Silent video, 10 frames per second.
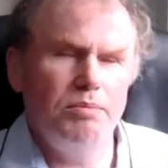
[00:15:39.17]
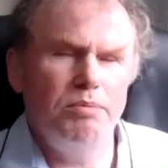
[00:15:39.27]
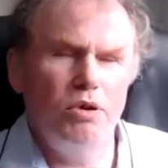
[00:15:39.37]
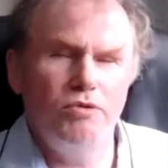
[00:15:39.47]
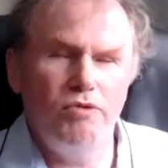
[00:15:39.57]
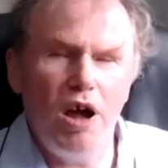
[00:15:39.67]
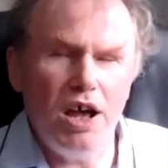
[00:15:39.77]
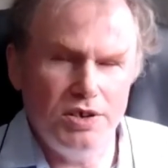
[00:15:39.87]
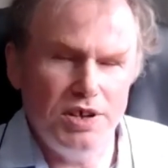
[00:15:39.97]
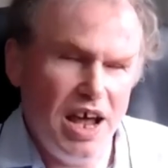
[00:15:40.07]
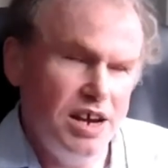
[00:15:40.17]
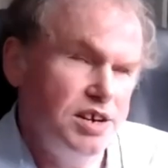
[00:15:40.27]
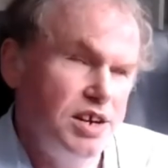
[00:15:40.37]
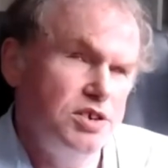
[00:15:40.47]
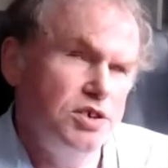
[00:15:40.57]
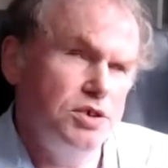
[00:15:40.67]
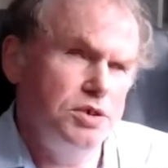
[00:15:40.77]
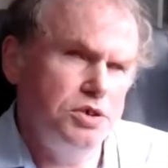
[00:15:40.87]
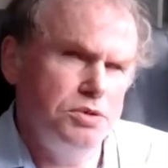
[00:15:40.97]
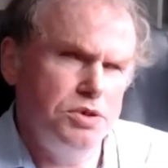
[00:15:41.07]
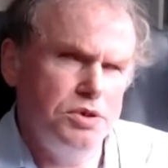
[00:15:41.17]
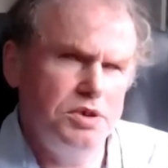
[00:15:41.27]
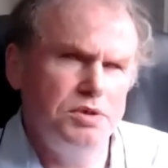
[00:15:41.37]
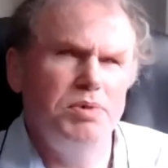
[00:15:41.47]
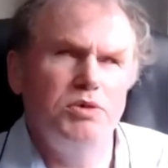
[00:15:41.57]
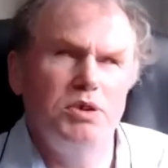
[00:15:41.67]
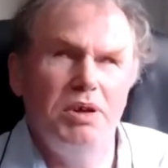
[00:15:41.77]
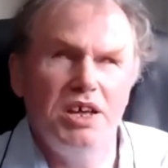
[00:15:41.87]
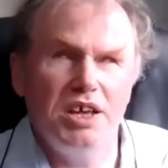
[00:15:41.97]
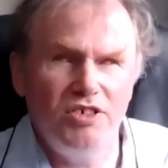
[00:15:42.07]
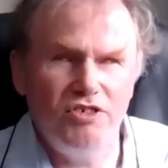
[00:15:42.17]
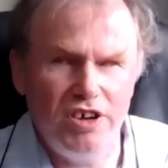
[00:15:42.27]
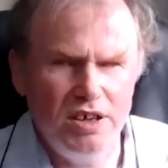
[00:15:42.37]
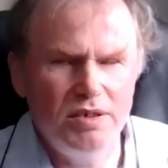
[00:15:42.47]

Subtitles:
put it right and to build a better country.